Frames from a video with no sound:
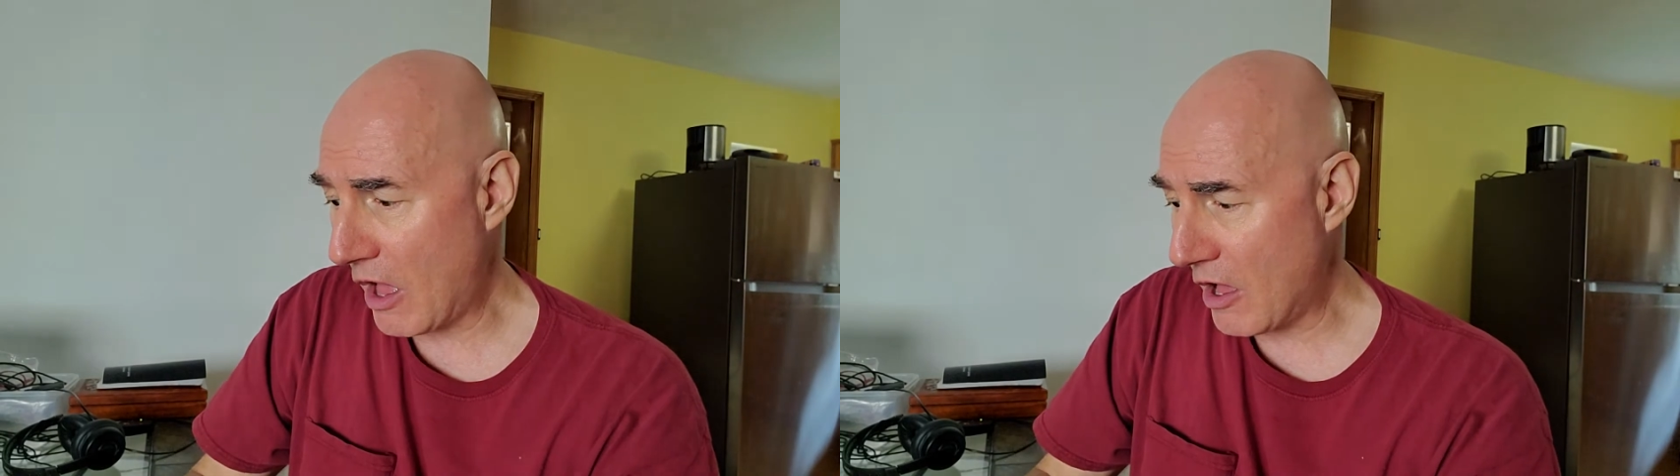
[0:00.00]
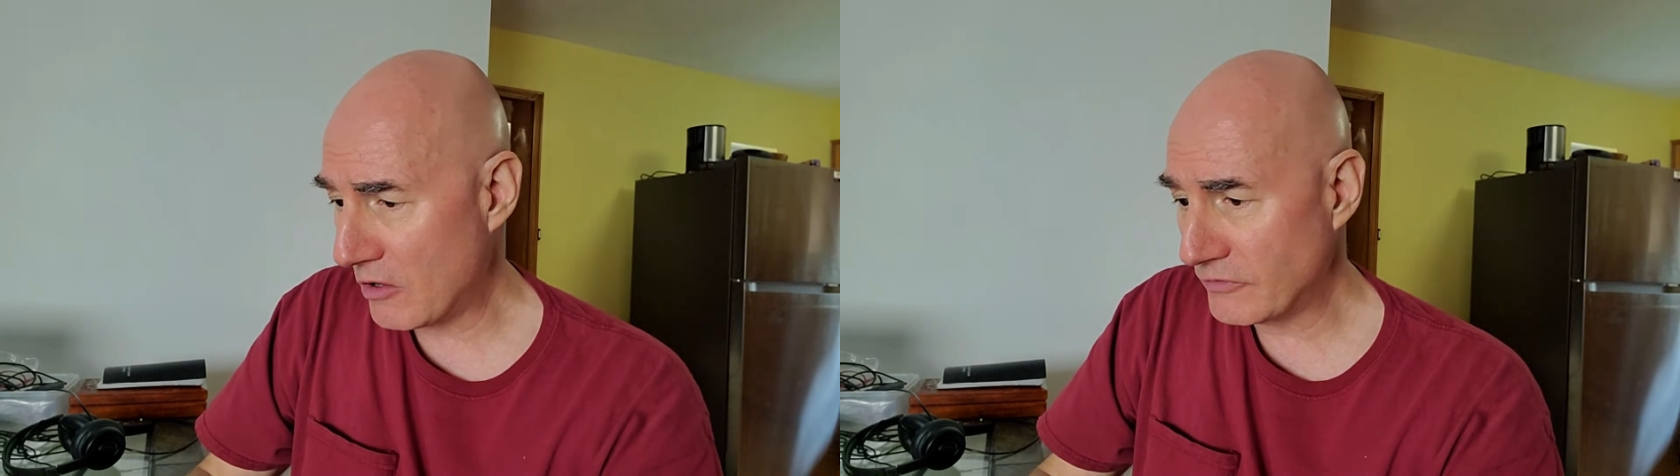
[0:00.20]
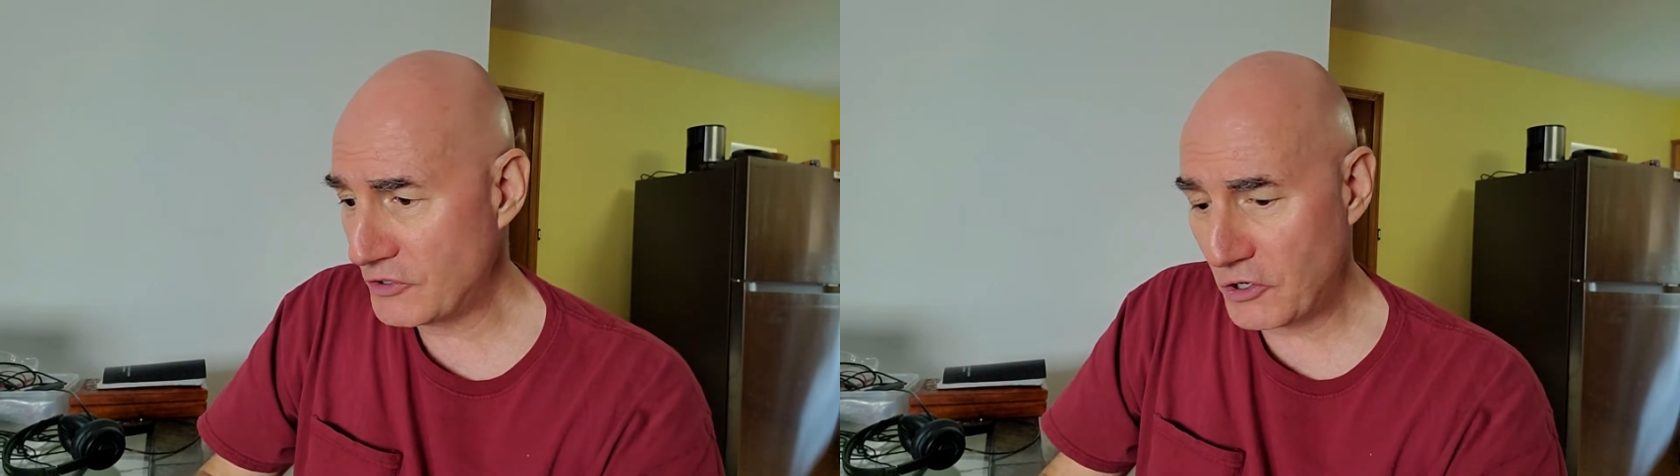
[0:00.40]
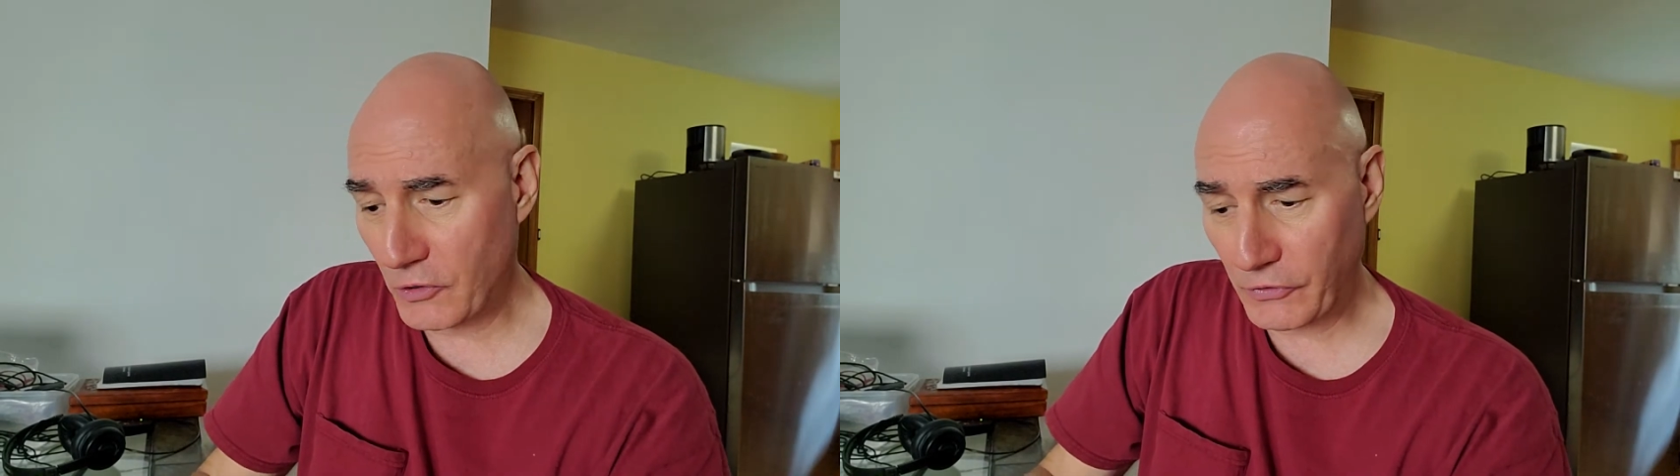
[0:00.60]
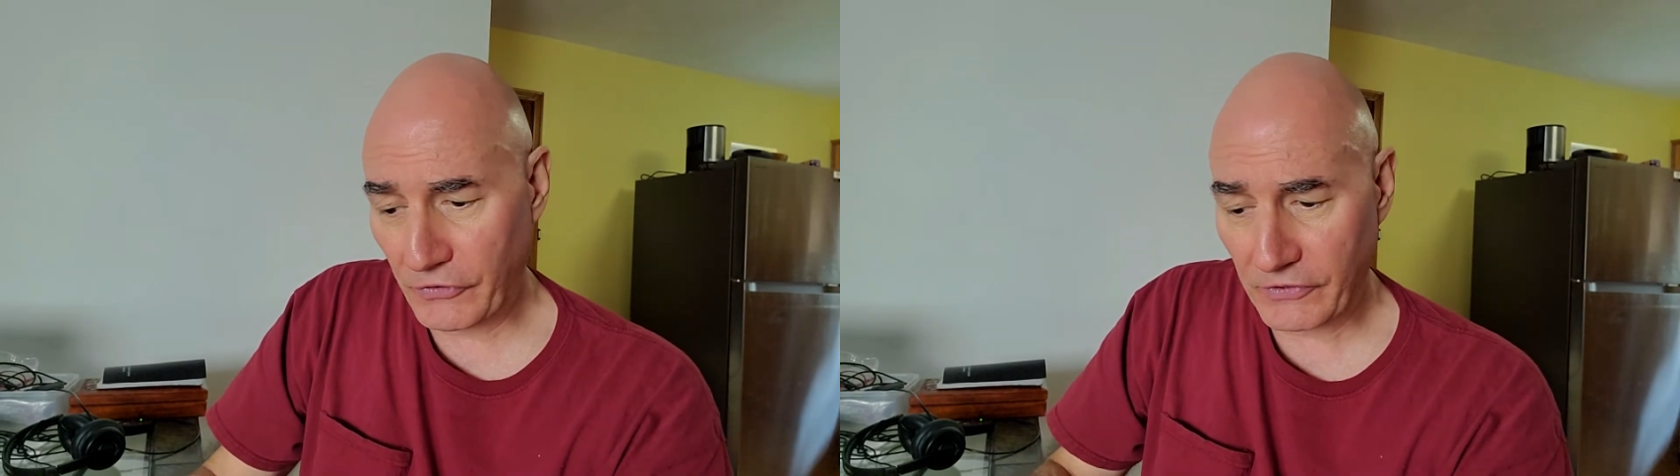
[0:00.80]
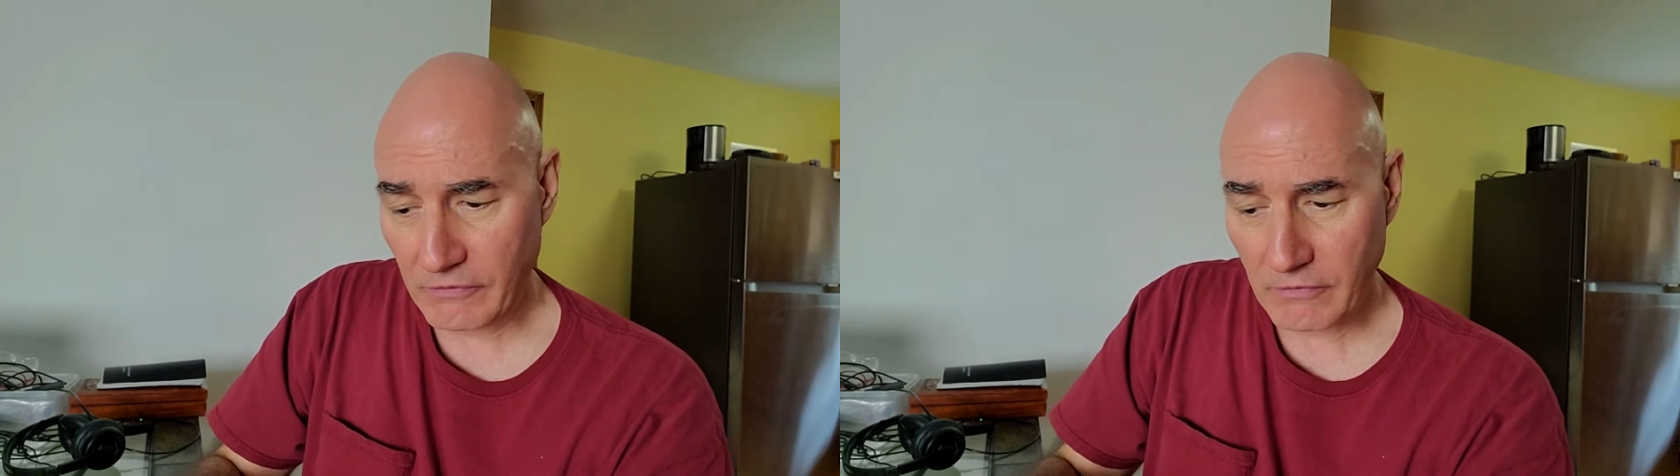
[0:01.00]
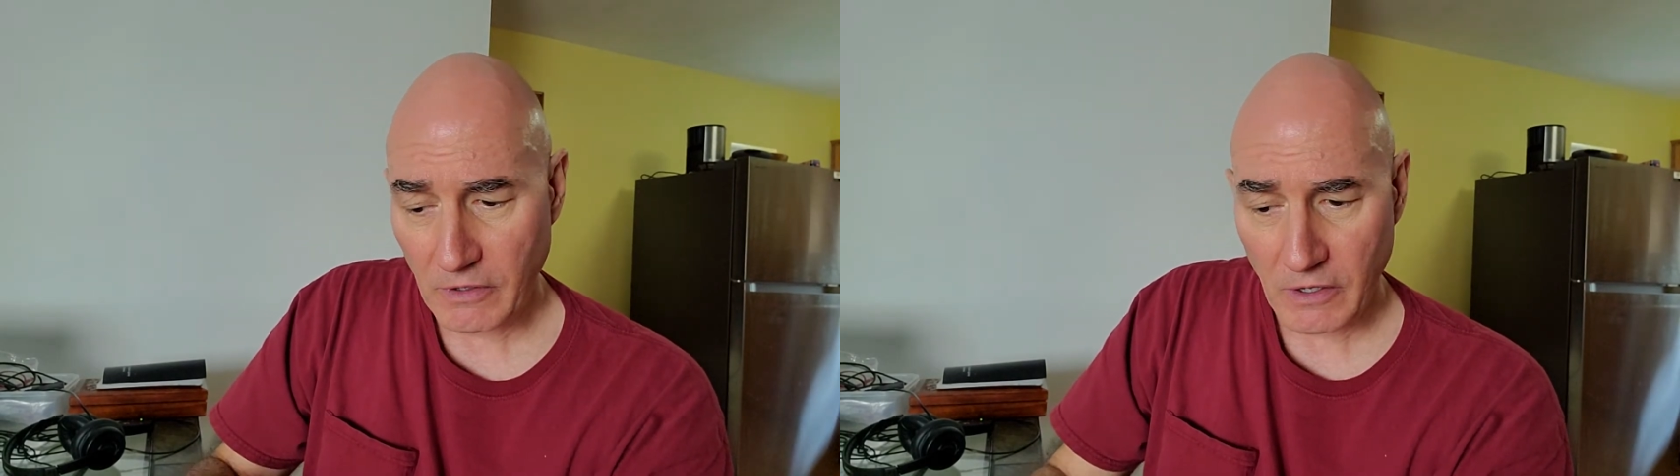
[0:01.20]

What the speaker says: I'll choose